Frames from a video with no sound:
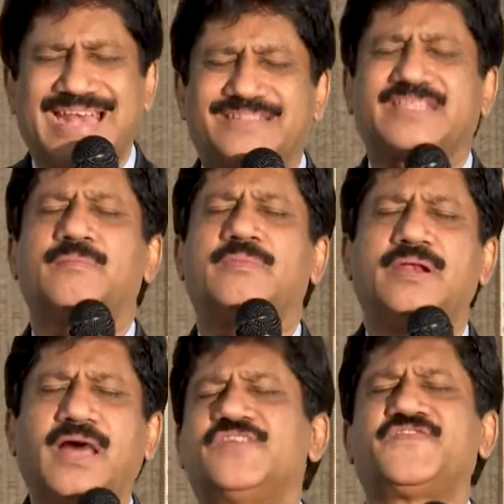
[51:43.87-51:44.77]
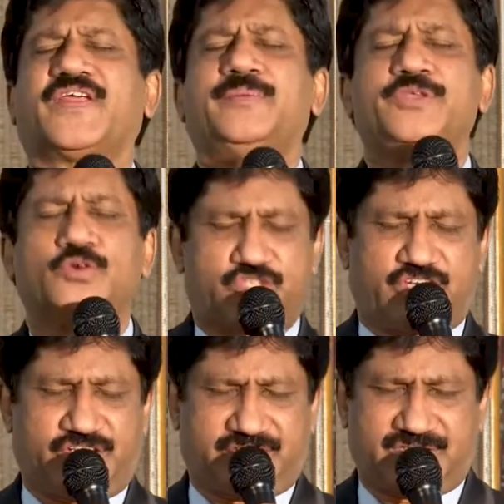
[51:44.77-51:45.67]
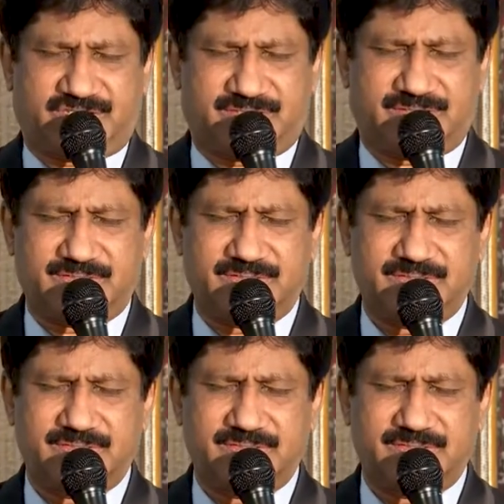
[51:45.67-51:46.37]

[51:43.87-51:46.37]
Let them learn from you, Jesus.